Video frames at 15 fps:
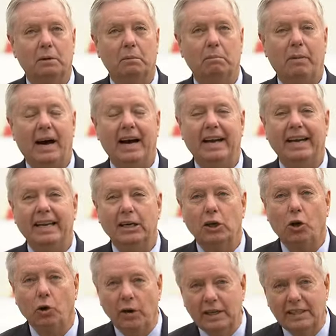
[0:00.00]
By
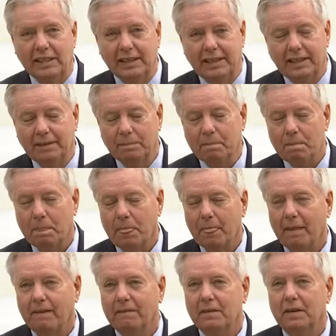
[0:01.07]
increasing
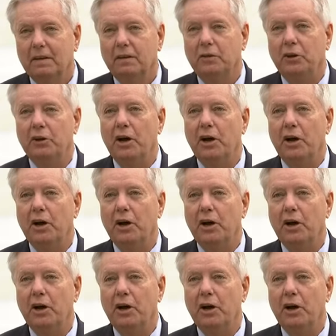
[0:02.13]
the